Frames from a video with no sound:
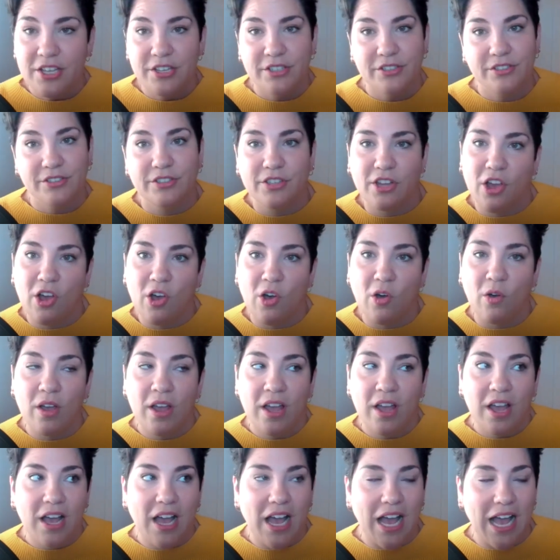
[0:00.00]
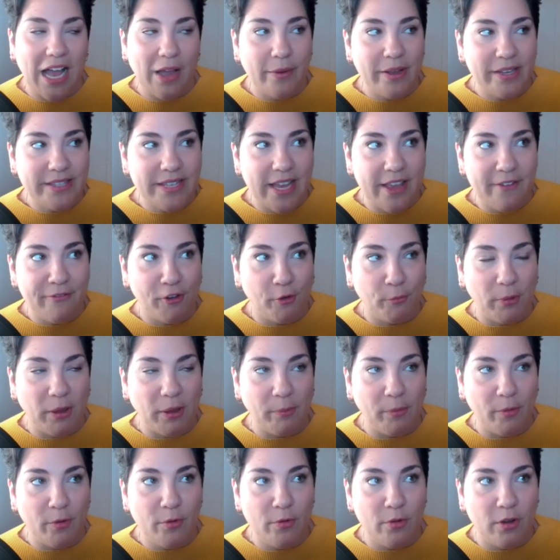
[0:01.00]
So I would say for
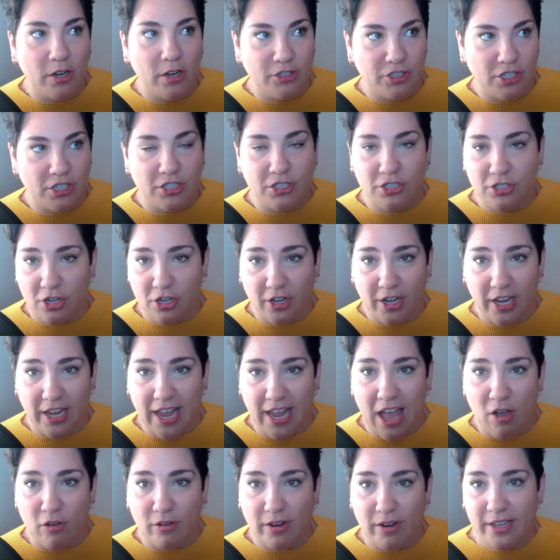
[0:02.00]
people who are just starting out,